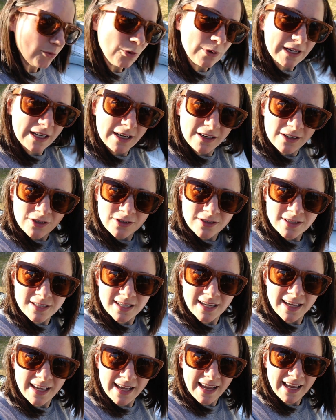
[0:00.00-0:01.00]
40
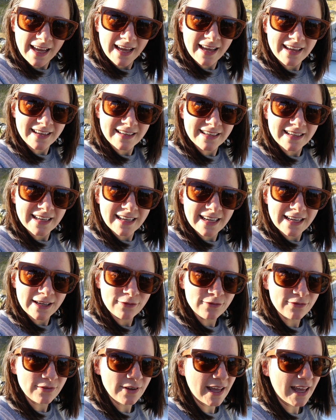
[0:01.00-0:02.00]
years, and
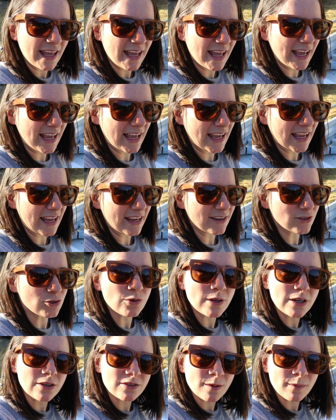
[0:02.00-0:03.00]
if a
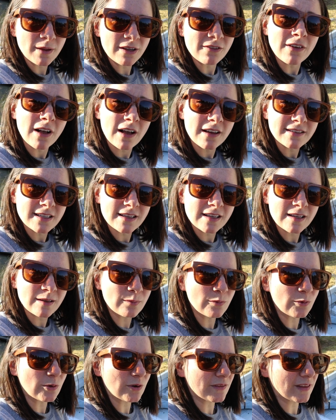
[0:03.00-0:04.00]
tree or something falls on
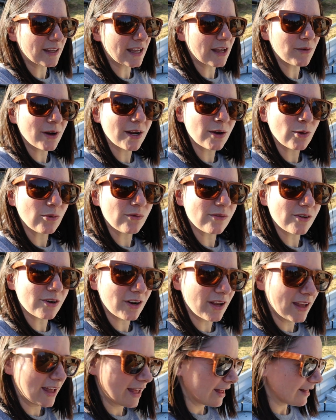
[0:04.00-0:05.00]
them or if they get ran
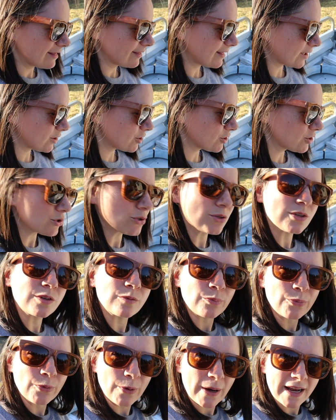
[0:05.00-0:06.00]
over, they
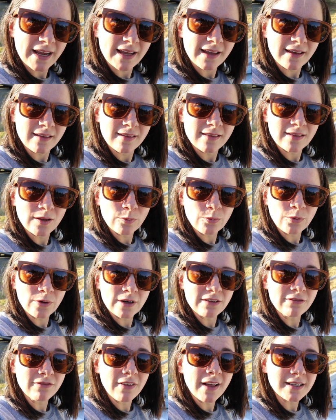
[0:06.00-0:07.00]
shouldn't break. They're
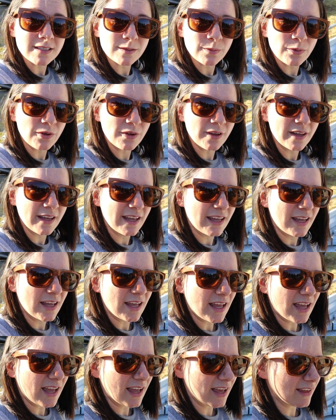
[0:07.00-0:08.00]
pretty flexible,
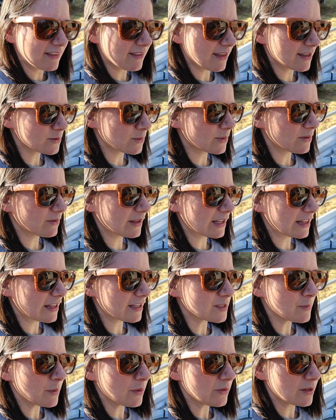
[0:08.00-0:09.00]
and that's what he really
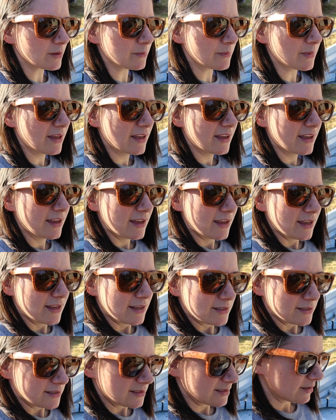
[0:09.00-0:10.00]
liked about them.
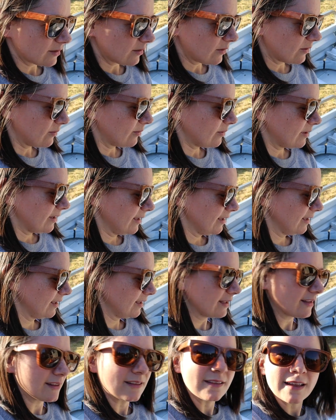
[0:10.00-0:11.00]
So
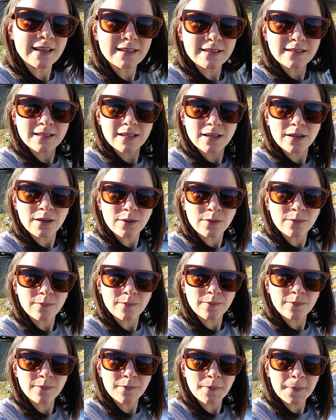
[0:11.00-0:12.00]
that's
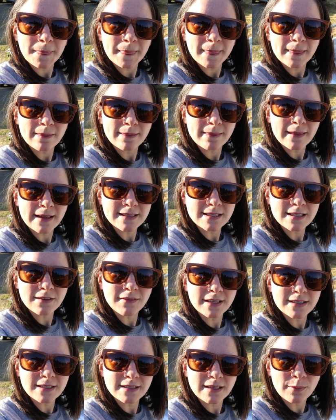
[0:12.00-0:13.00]
the
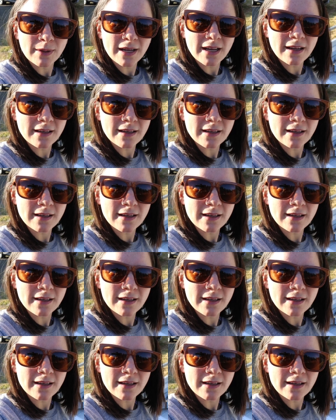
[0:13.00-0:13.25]
fencing that we